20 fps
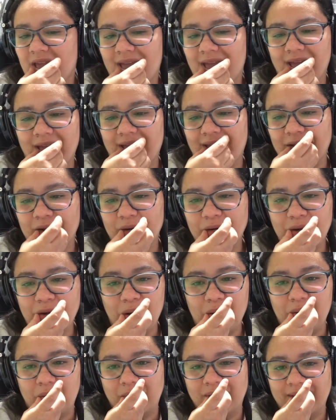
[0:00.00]
I don't
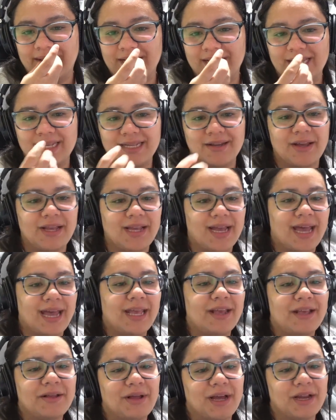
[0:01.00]
know.
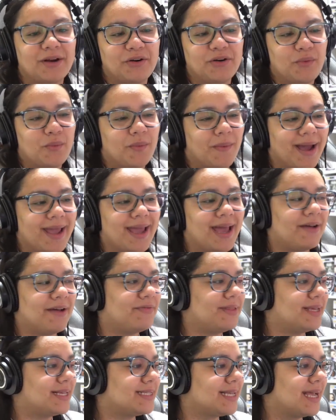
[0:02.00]
I don't know why I have
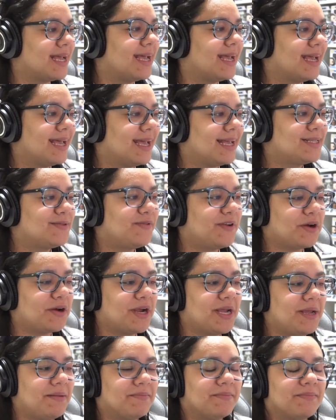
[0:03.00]
this. It's
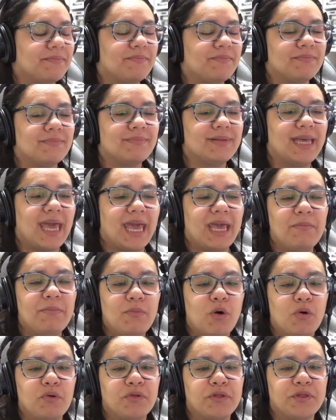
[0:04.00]
very Game
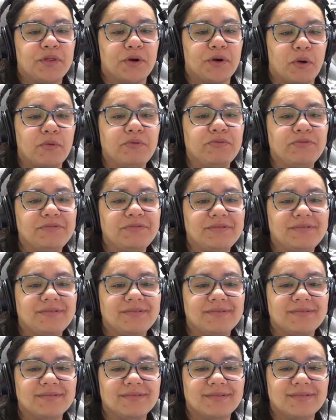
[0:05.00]
of Thrones
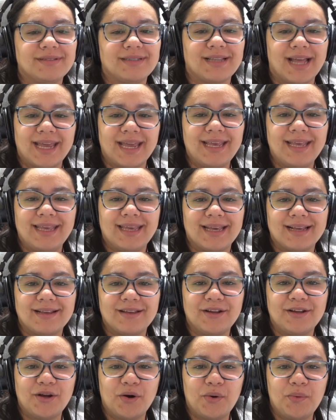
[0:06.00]
like,
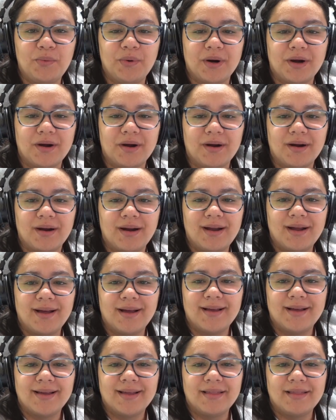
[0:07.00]
you know, where
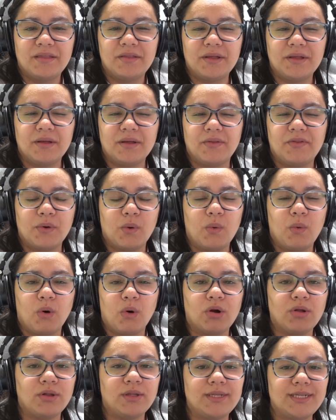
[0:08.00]
the
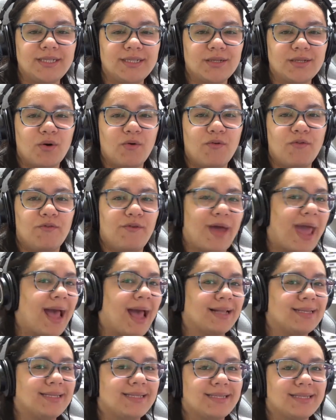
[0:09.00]
world is so
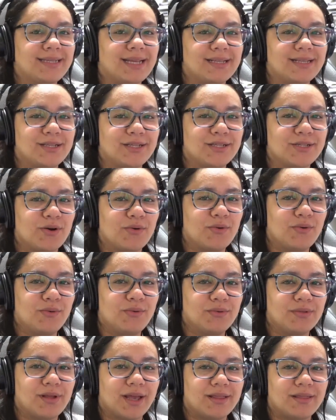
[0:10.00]
vast and so,
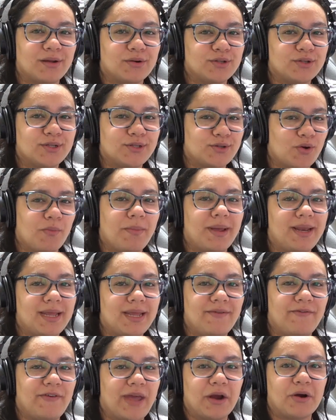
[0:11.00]
like, there's so
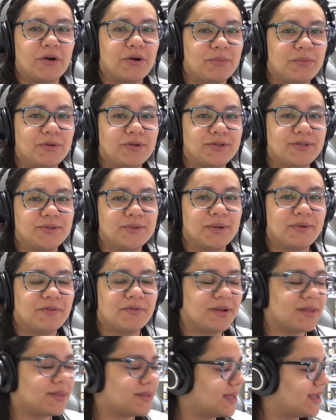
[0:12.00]
many variables to
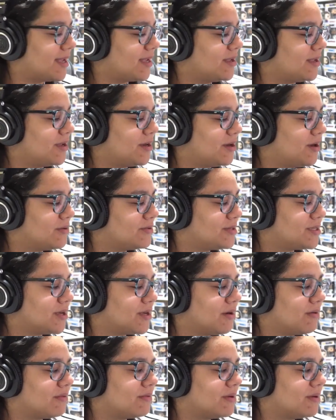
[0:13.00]
everything, you know? So,